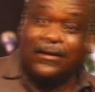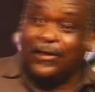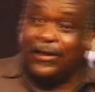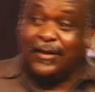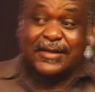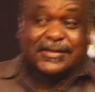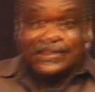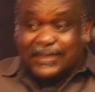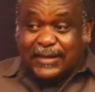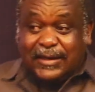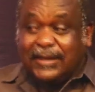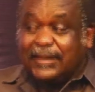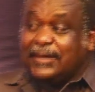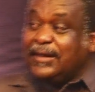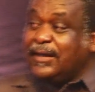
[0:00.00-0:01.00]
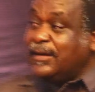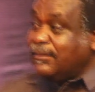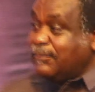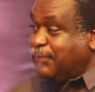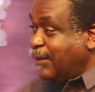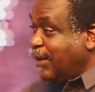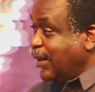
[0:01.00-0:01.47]
call us dingi
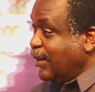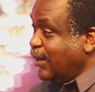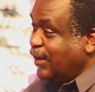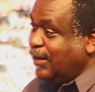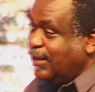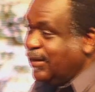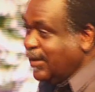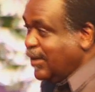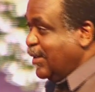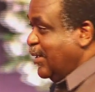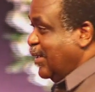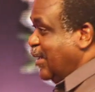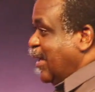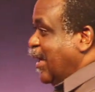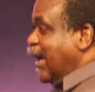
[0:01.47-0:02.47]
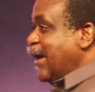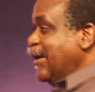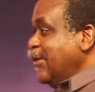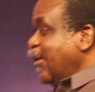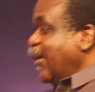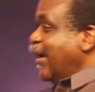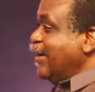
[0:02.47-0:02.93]
and I
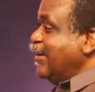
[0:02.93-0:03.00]
know.